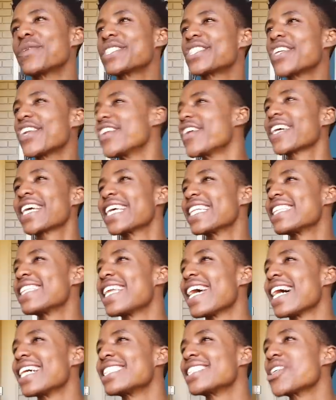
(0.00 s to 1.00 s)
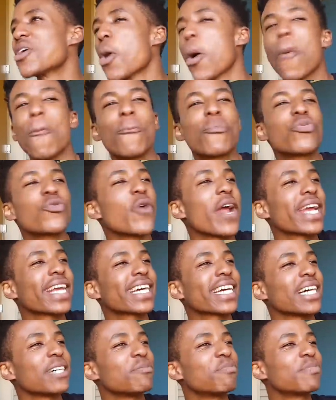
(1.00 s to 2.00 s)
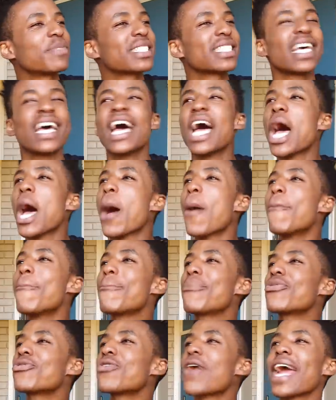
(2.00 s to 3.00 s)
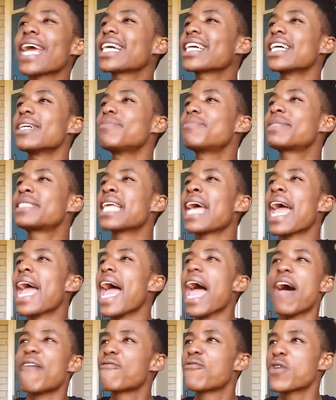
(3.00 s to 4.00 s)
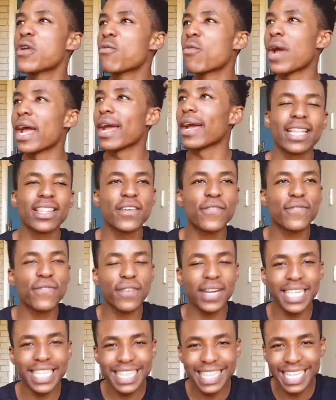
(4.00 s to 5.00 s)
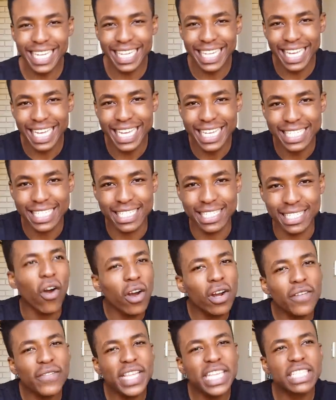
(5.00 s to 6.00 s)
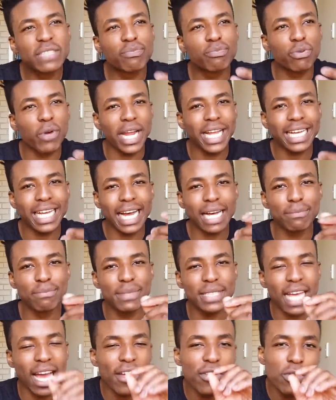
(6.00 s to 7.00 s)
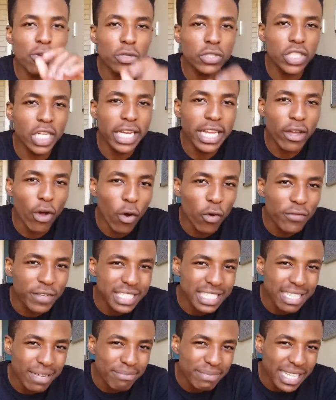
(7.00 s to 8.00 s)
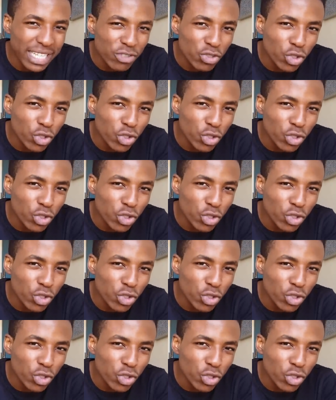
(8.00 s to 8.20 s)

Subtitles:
would you look at that? Breakups. Breakups everywhere. And the funny thing is, all of these breakups are usually over something